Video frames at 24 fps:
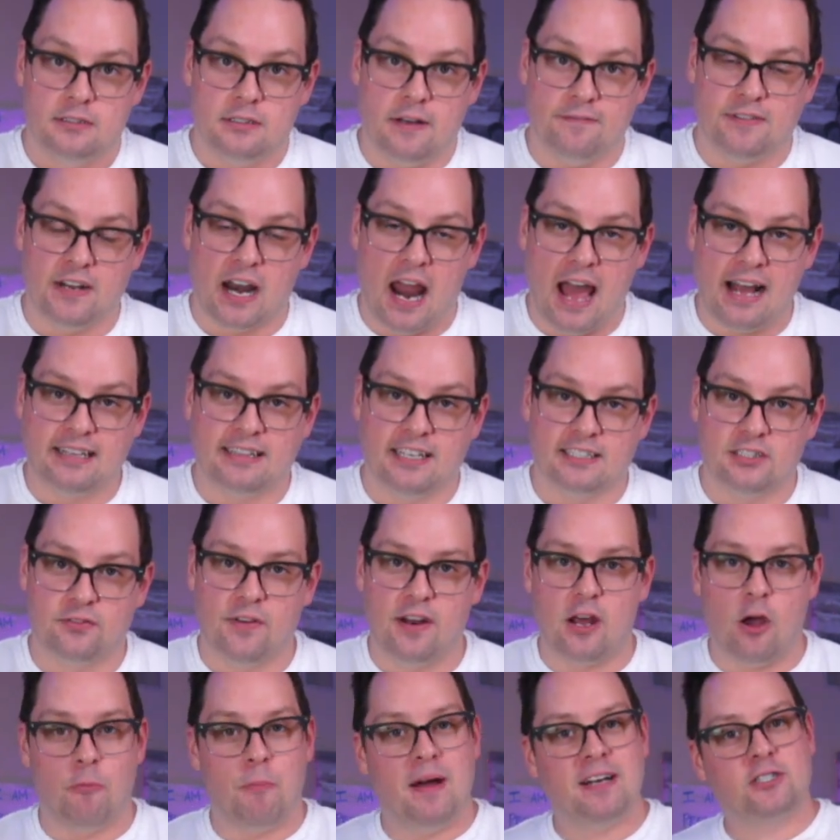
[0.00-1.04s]
if you like this
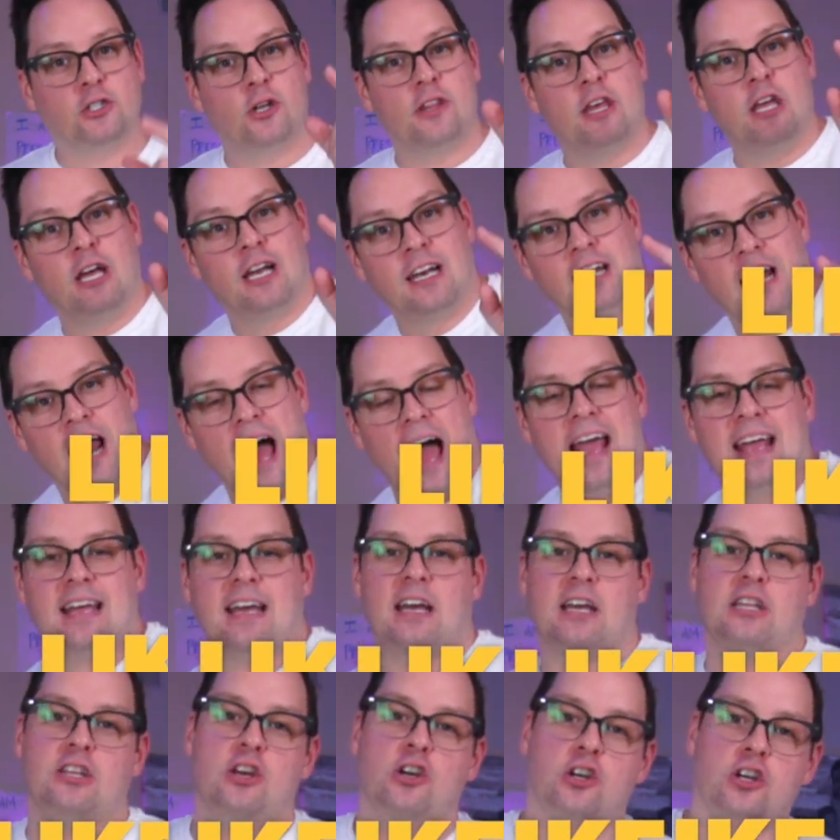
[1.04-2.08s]
video, make sure that you like,
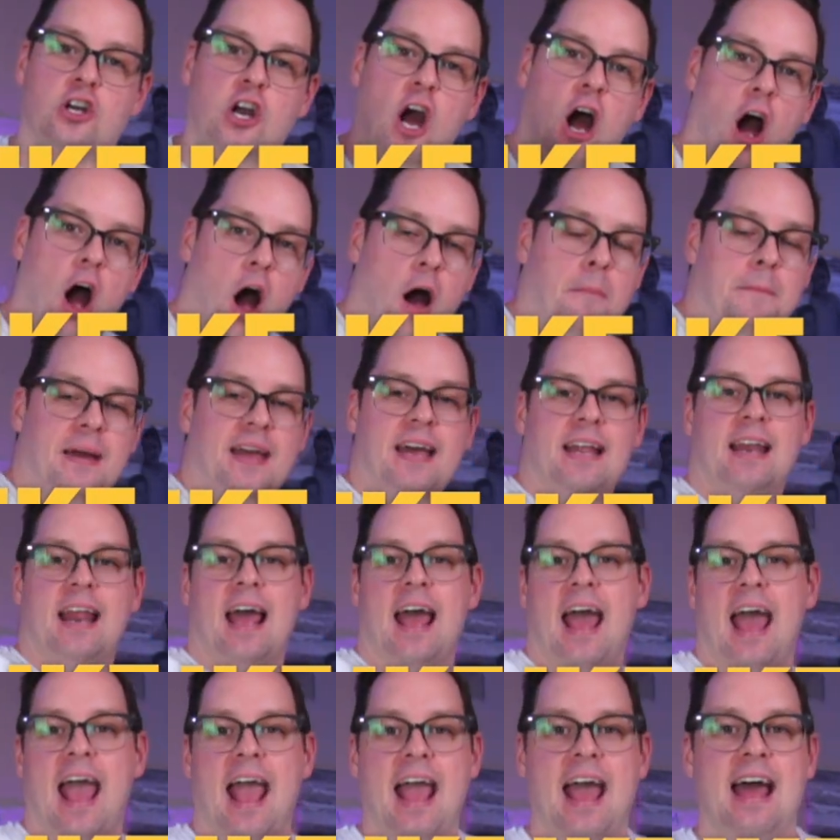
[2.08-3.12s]
you comment,
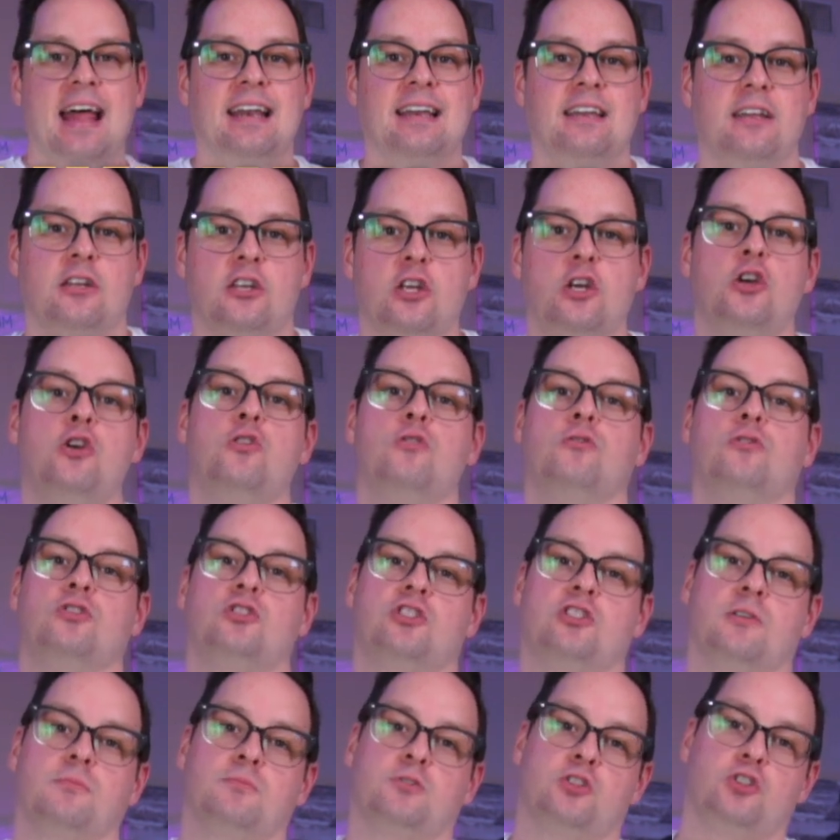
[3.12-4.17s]
and you
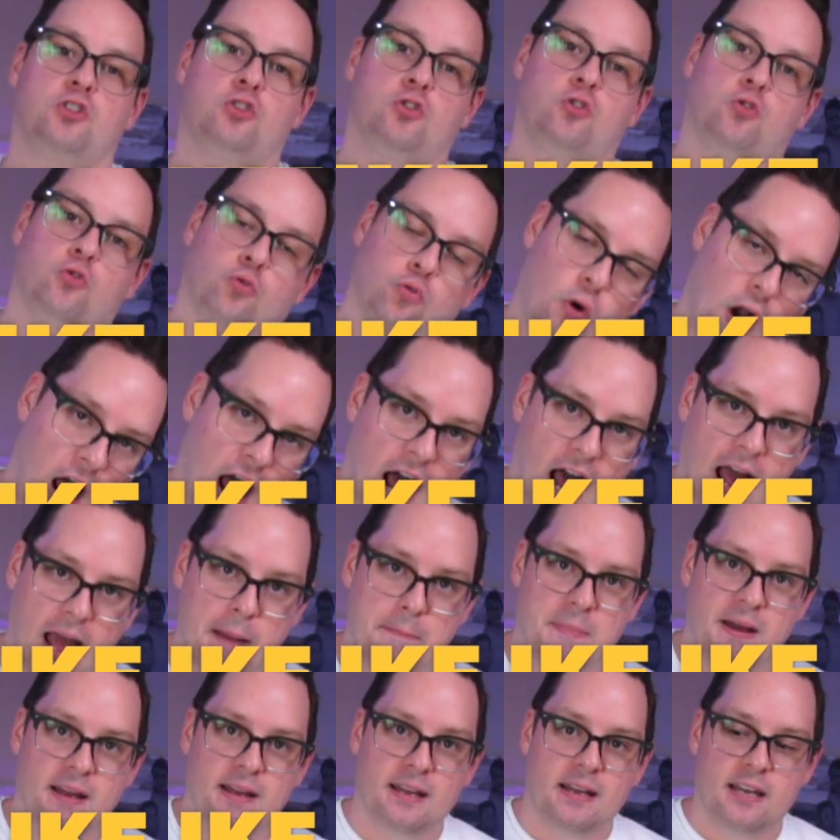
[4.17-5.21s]

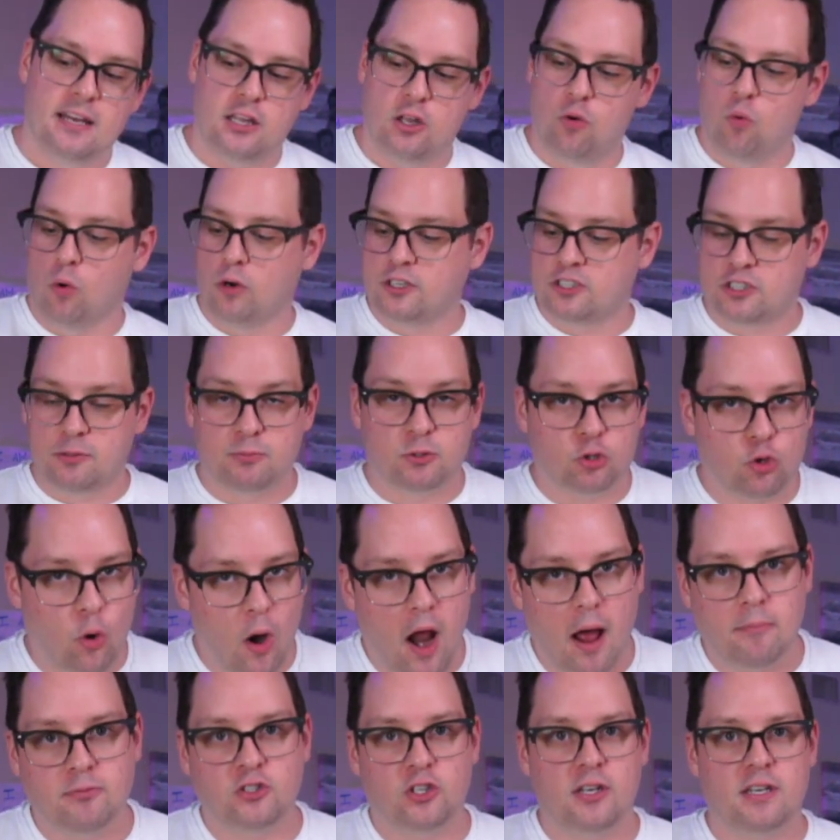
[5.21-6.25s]
subscribe. You want to
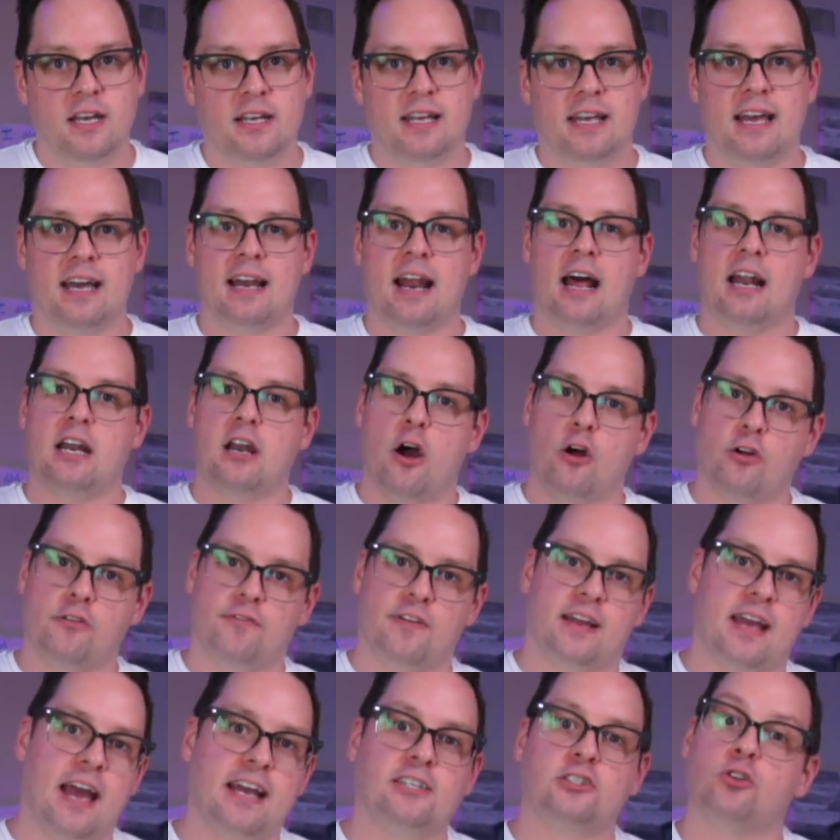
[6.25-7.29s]
subscribe so you get a
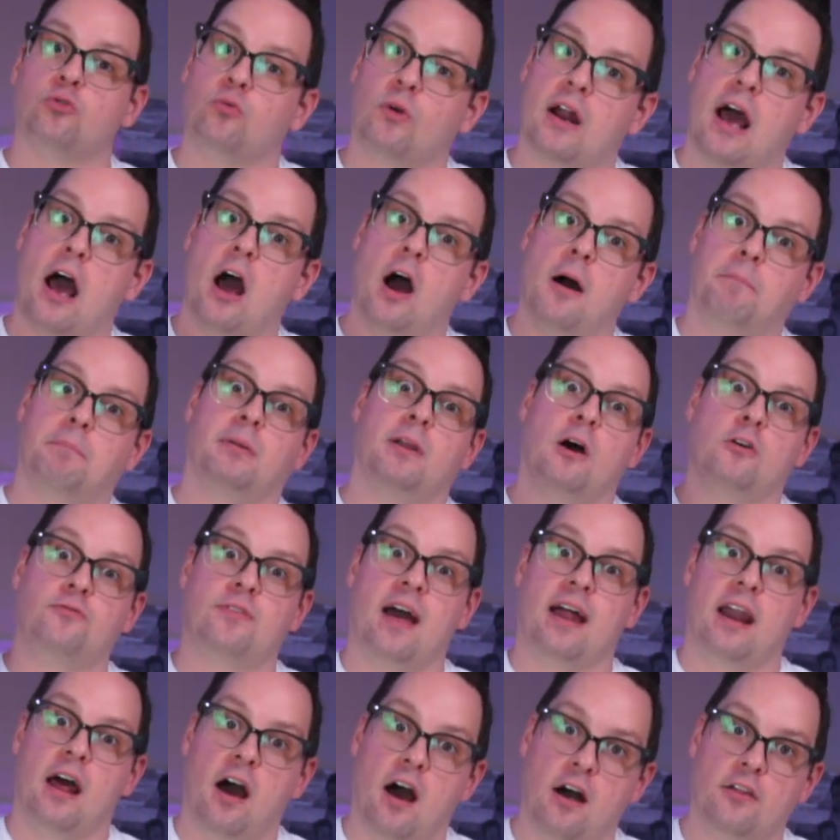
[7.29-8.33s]
notification when I upload
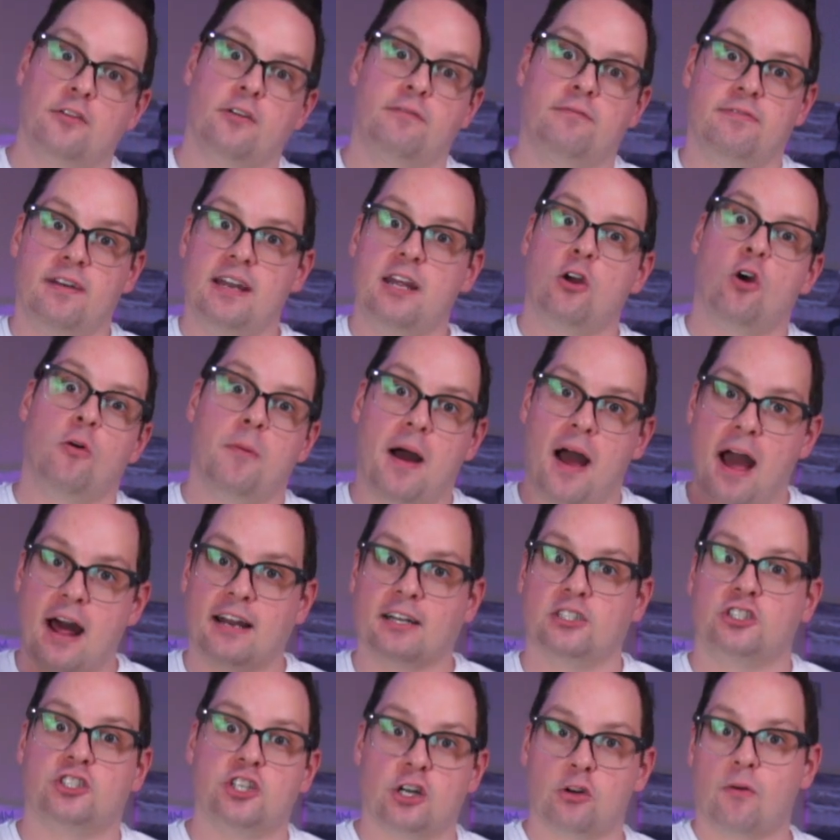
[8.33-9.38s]
that other video about how
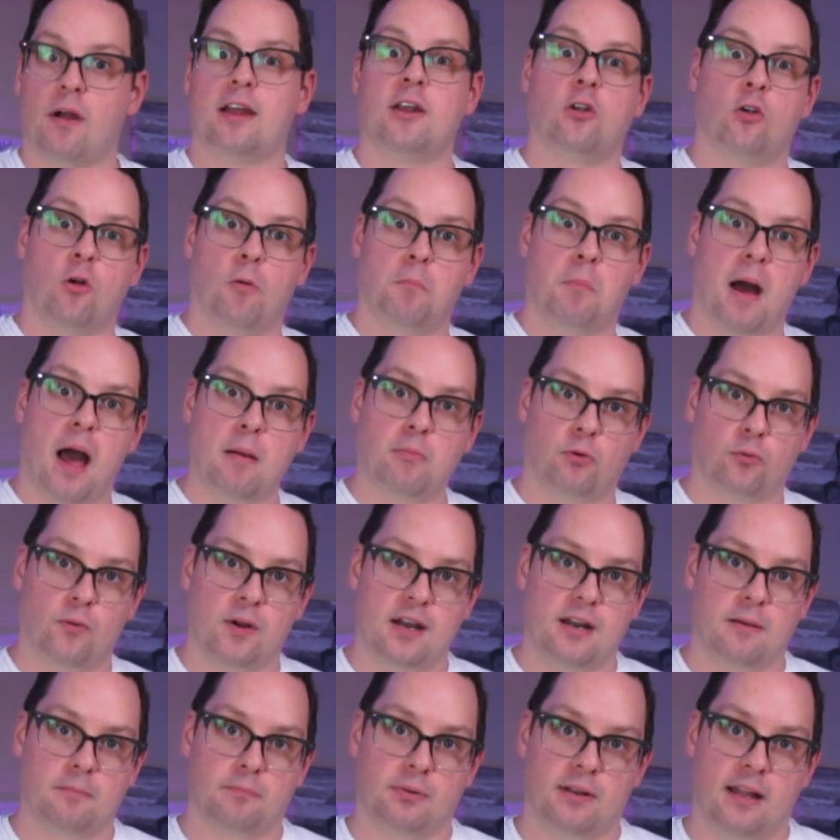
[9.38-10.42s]
to generate your own Bible
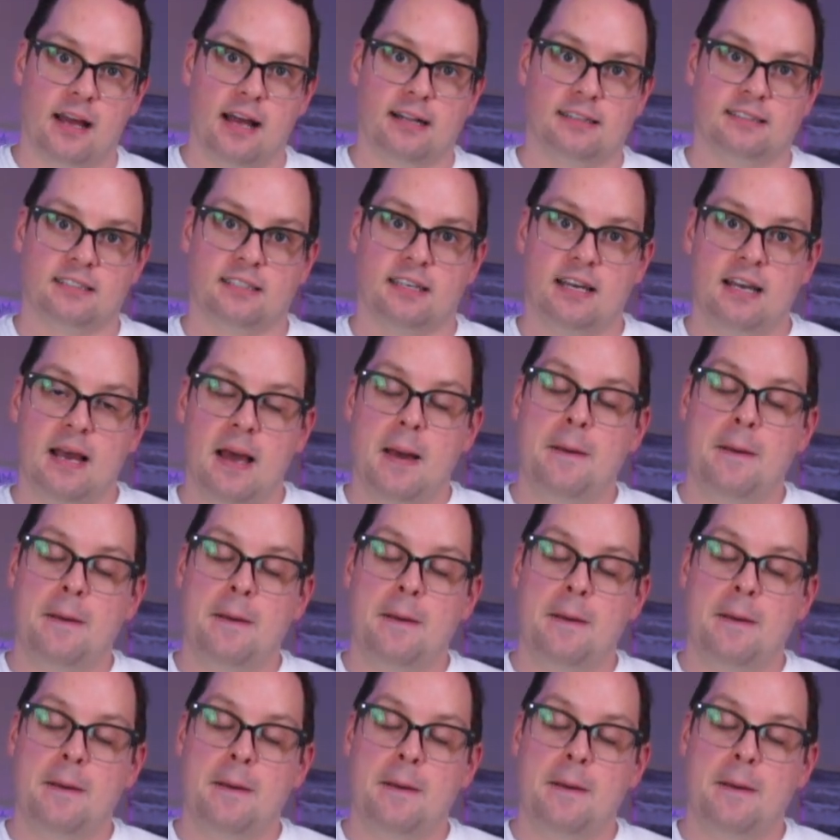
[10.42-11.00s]
reading plans.